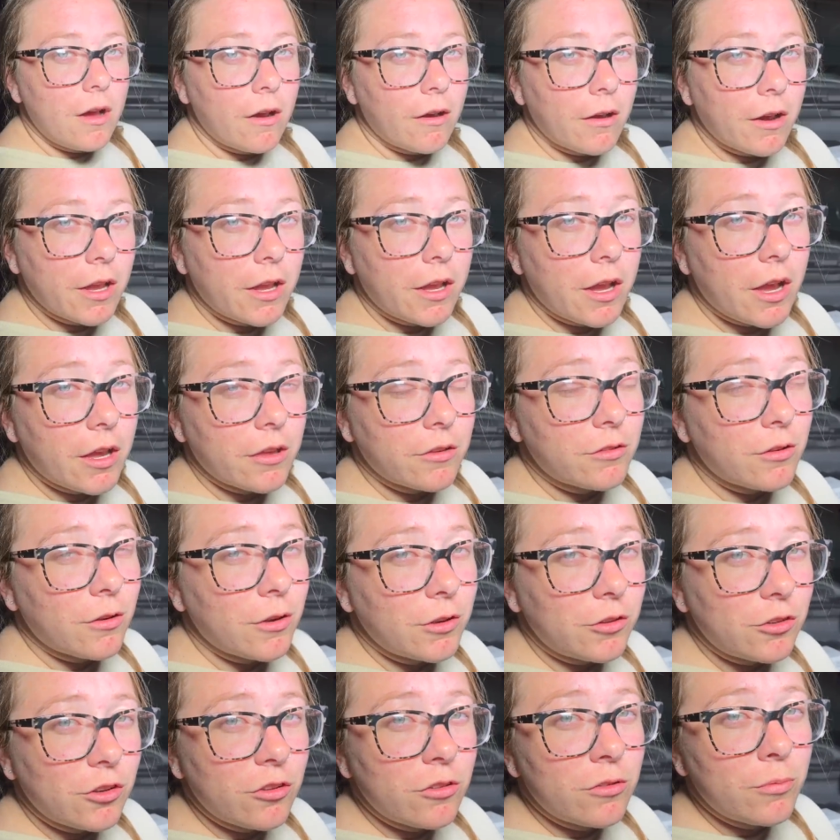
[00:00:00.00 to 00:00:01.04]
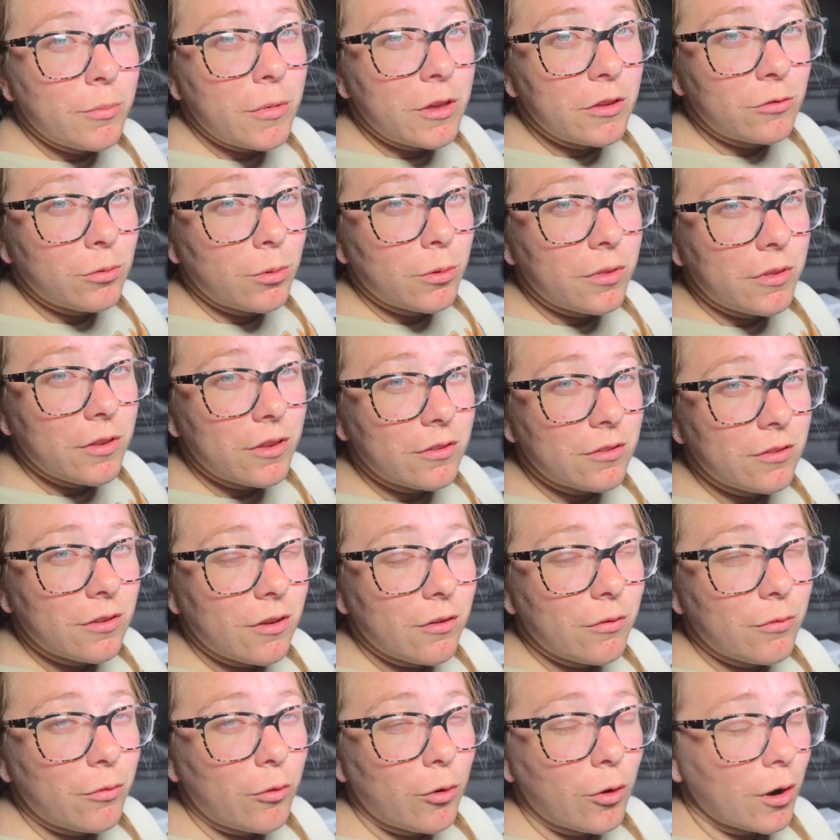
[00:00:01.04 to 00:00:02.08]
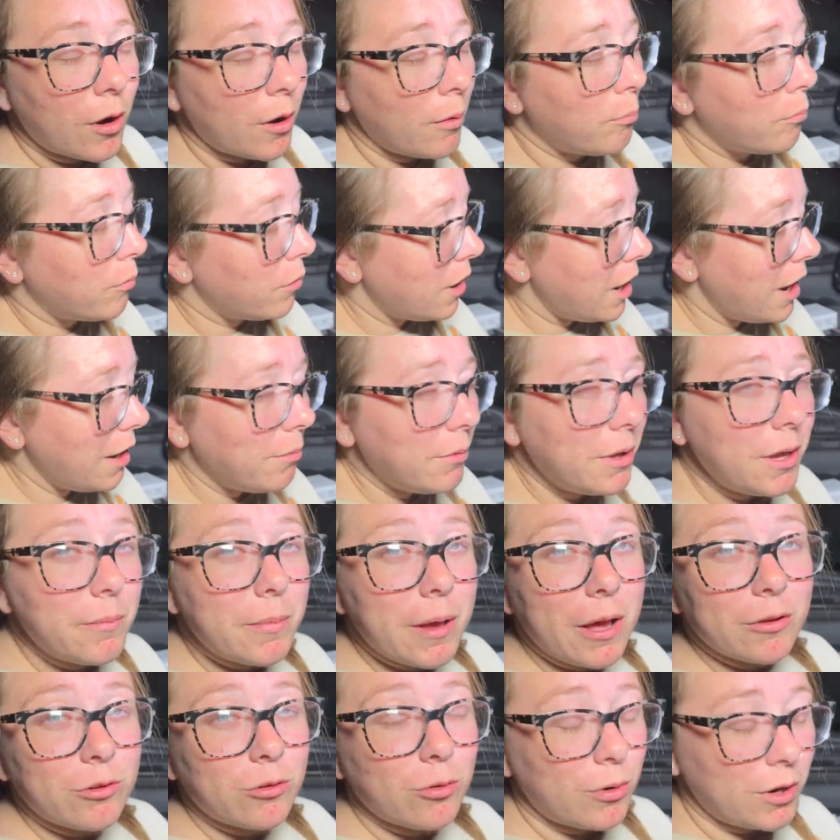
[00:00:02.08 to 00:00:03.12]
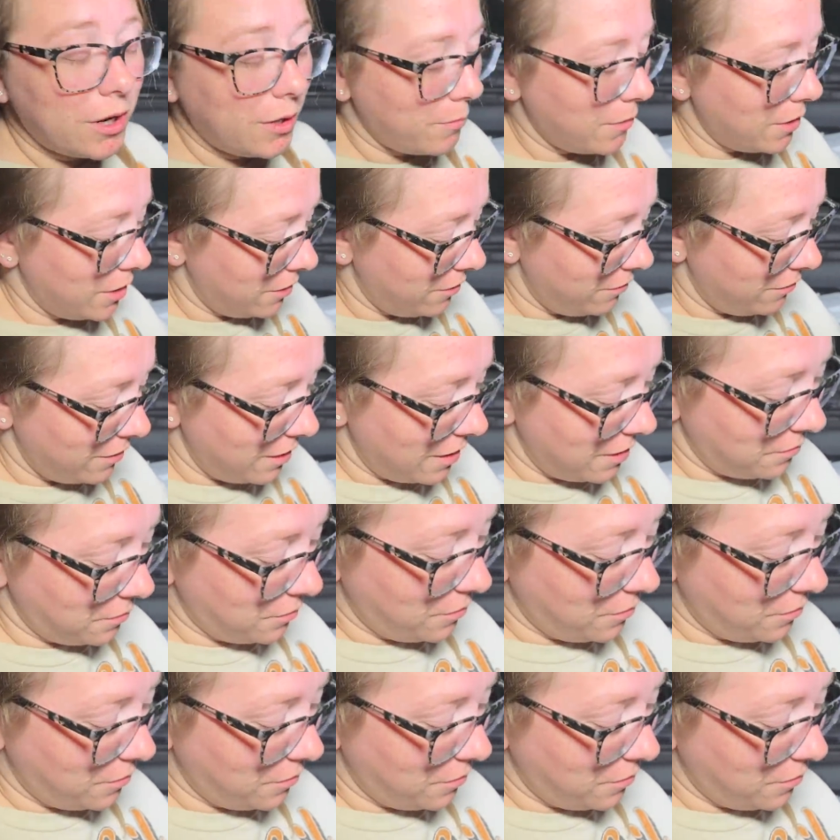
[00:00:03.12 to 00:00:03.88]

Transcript: All right guys, so I just messed with this for probably about 20 minutes and